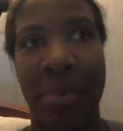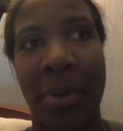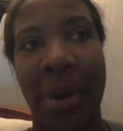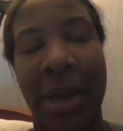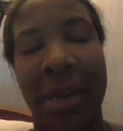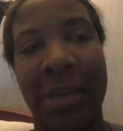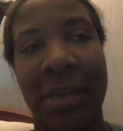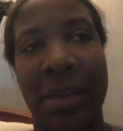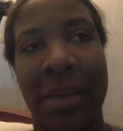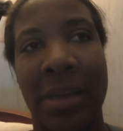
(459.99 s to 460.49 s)

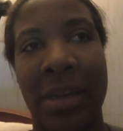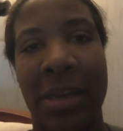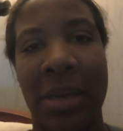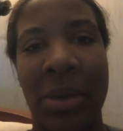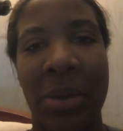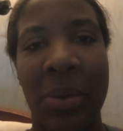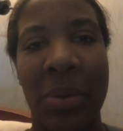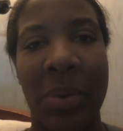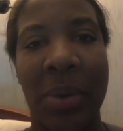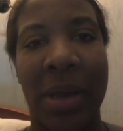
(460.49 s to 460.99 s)
practically
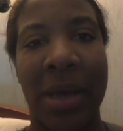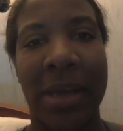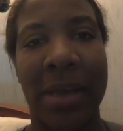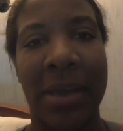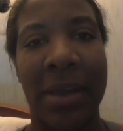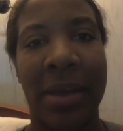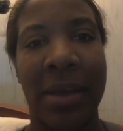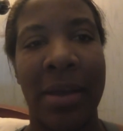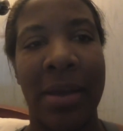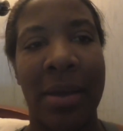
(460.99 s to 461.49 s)
new.
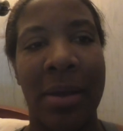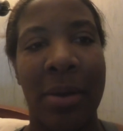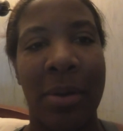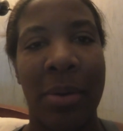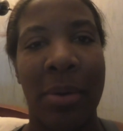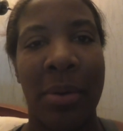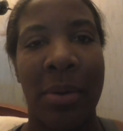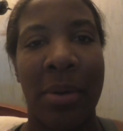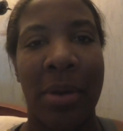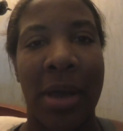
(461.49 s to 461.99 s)
Like,
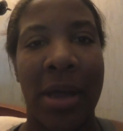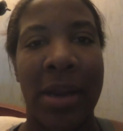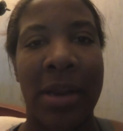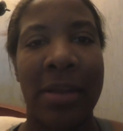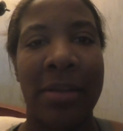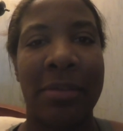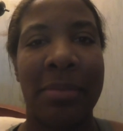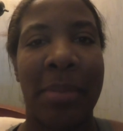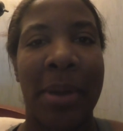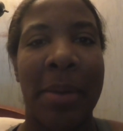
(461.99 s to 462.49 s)
at
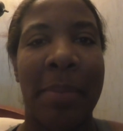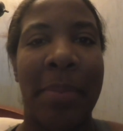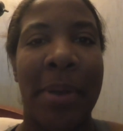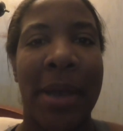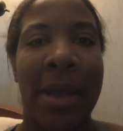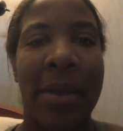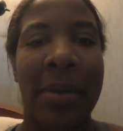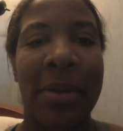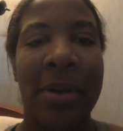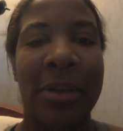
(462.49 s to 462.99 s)
least my
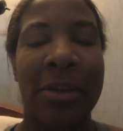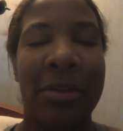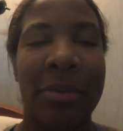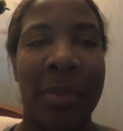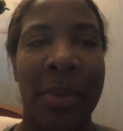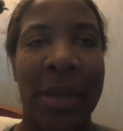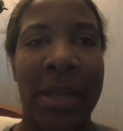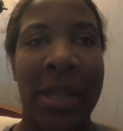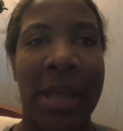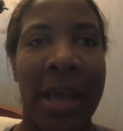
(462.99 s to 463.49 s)

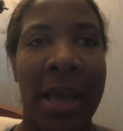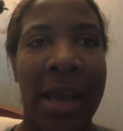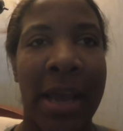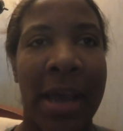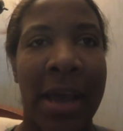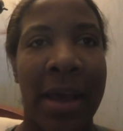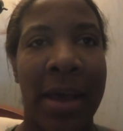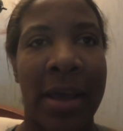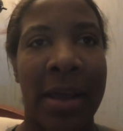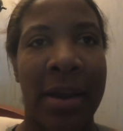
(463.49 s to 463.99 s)
parents, when they
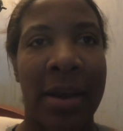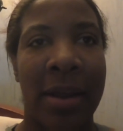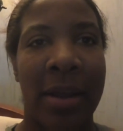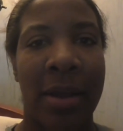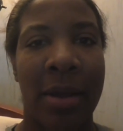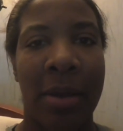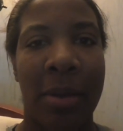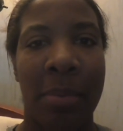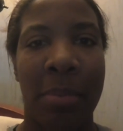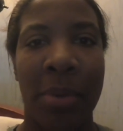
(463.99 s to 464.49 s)
had,
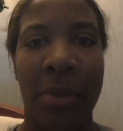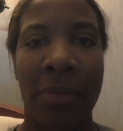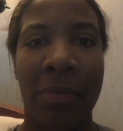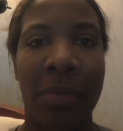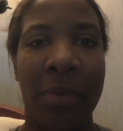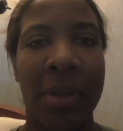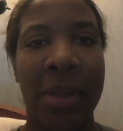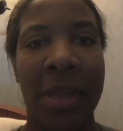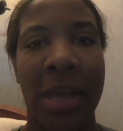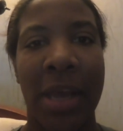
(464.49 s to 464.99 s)

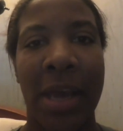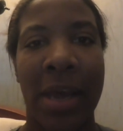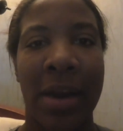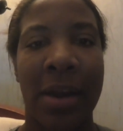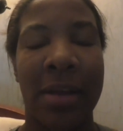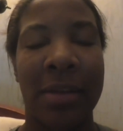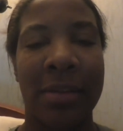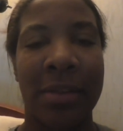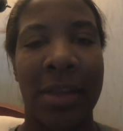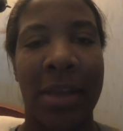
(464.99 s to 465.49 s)
before they had
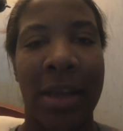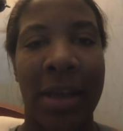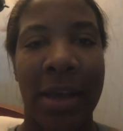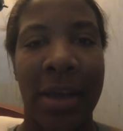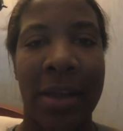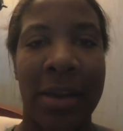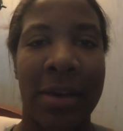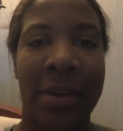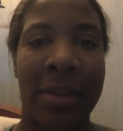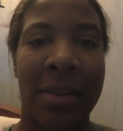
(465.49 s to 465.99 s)
us, they
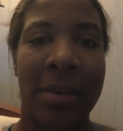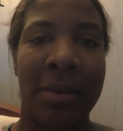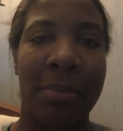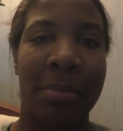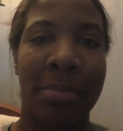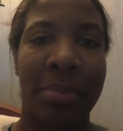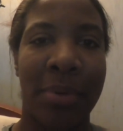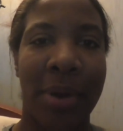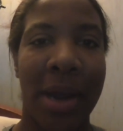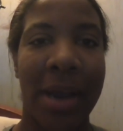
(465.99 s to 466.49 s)
had
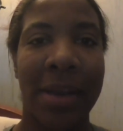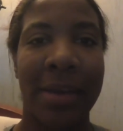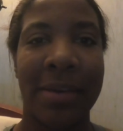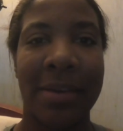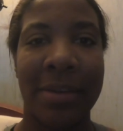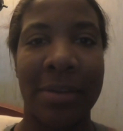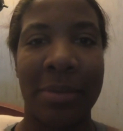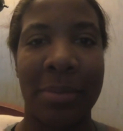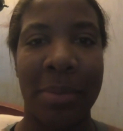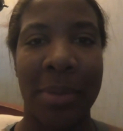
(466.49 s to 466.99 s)

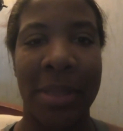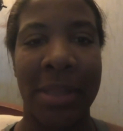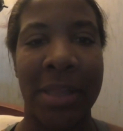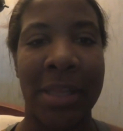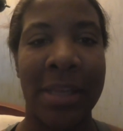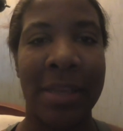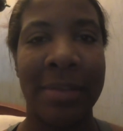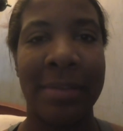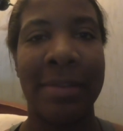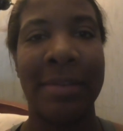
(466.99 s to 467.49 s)
practice with
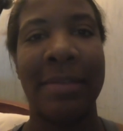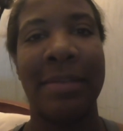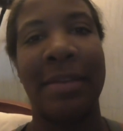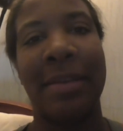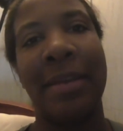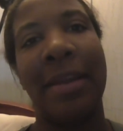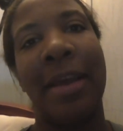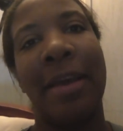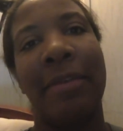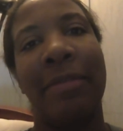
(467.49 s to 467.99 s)
nieces
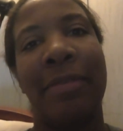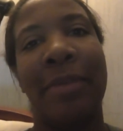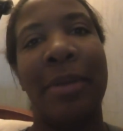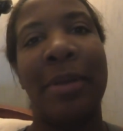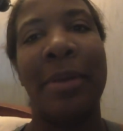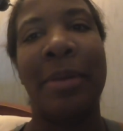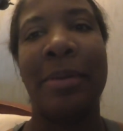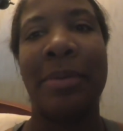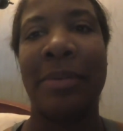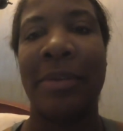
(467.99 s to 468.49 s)
and
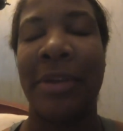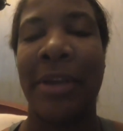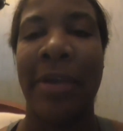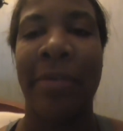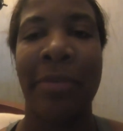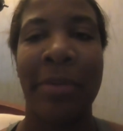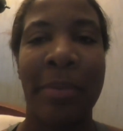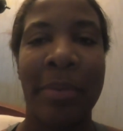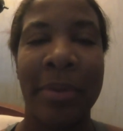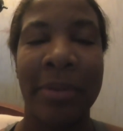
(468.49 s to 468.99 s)
nephews, and
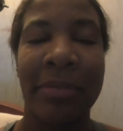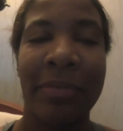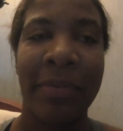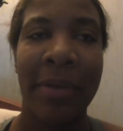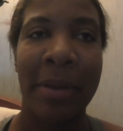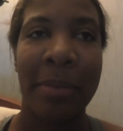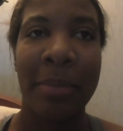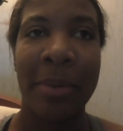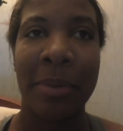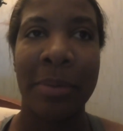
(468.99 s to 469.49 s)
everyone's
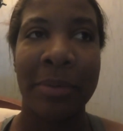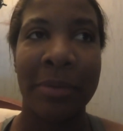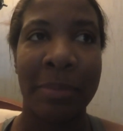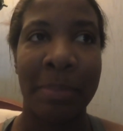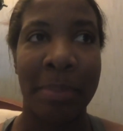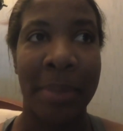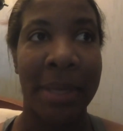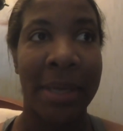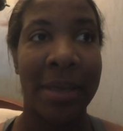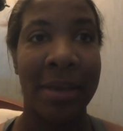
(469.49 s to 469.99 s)
family was
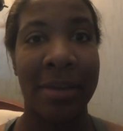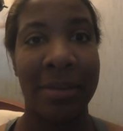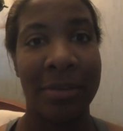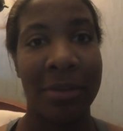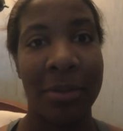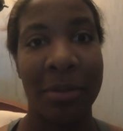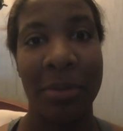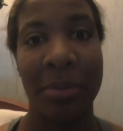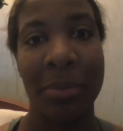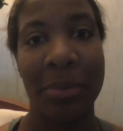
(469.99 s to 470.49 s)
big,
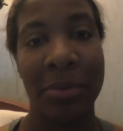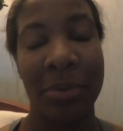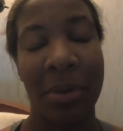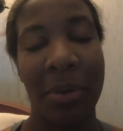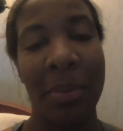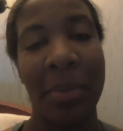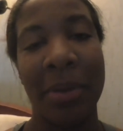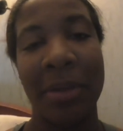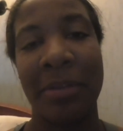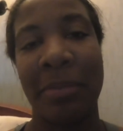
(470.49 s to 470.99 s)
so there was
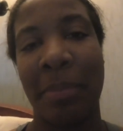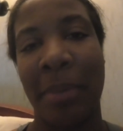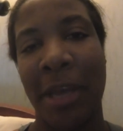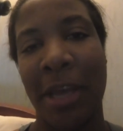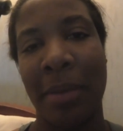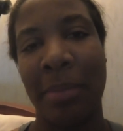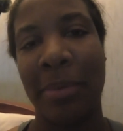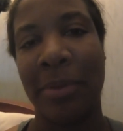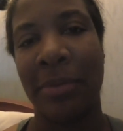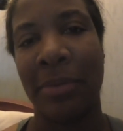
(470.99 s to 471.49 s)
always
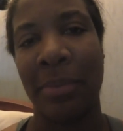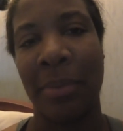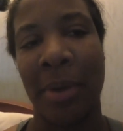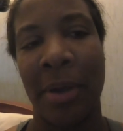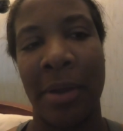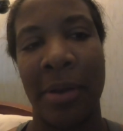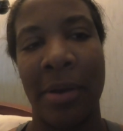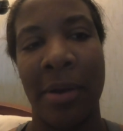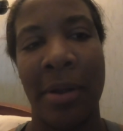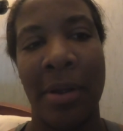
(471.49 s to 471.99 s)
babies
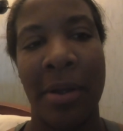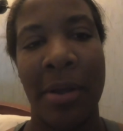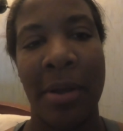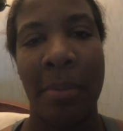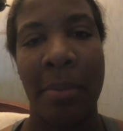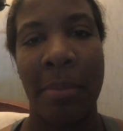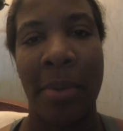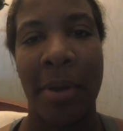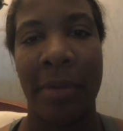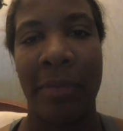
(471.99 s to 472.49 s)
around.
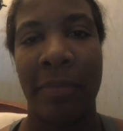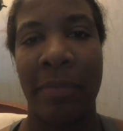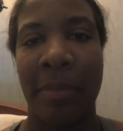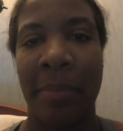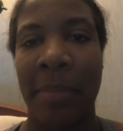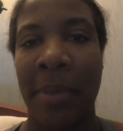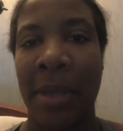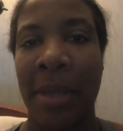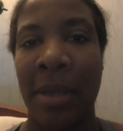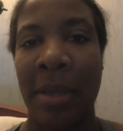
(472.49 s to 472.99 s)
But for
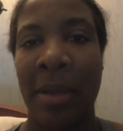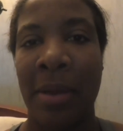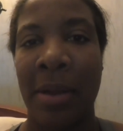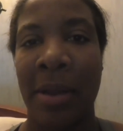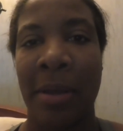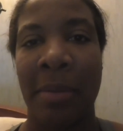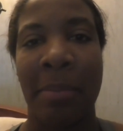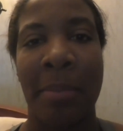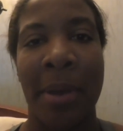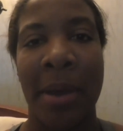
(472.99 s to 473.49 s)
me,
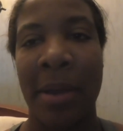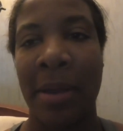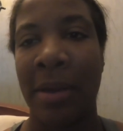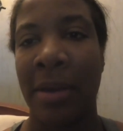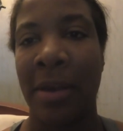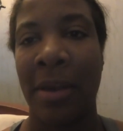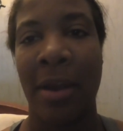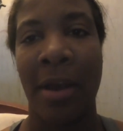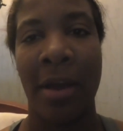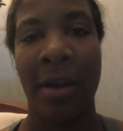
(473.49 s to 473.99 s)
like my
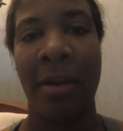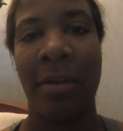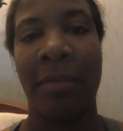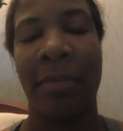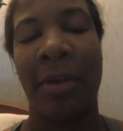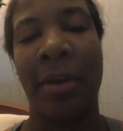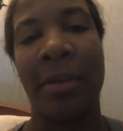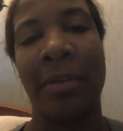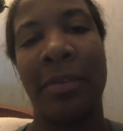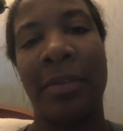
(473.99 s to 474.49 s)
none
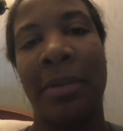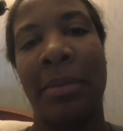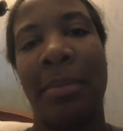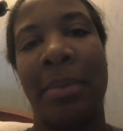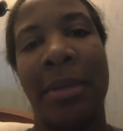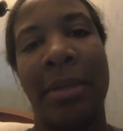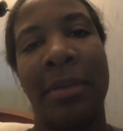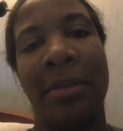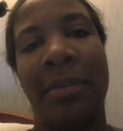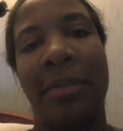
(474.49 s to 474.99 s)
of our
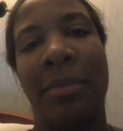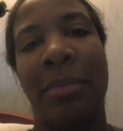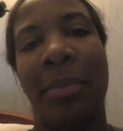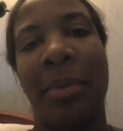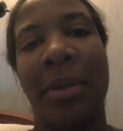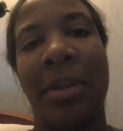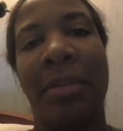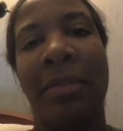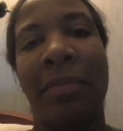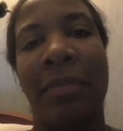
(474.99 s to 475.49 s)
siblings
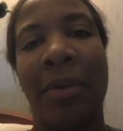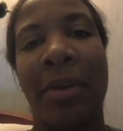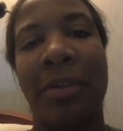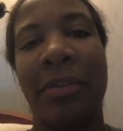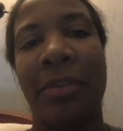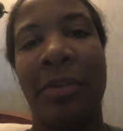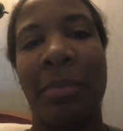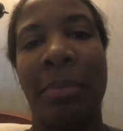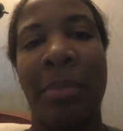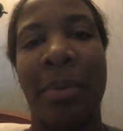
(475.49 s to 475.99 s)
were the
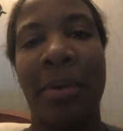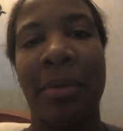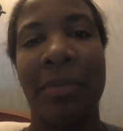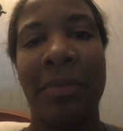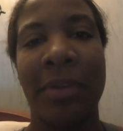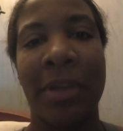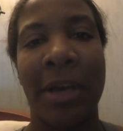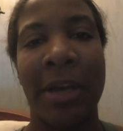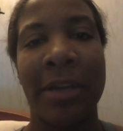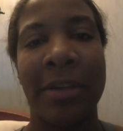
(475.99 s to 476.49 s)
first on
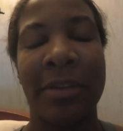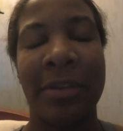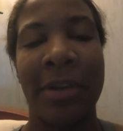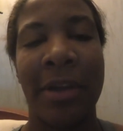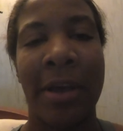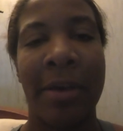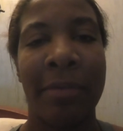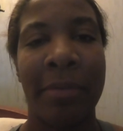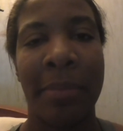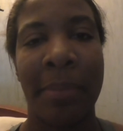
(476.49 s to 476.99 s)
both sides
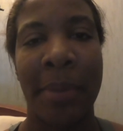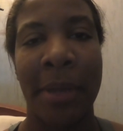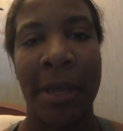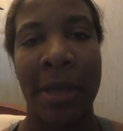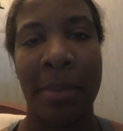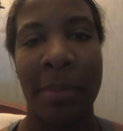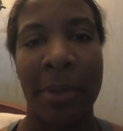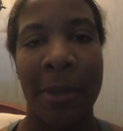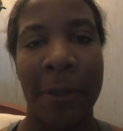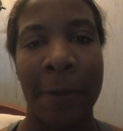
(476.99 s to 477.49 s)
to have a
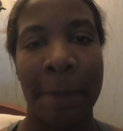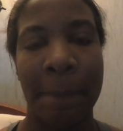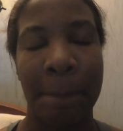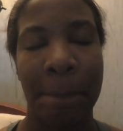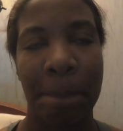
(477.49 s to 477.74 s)
baby.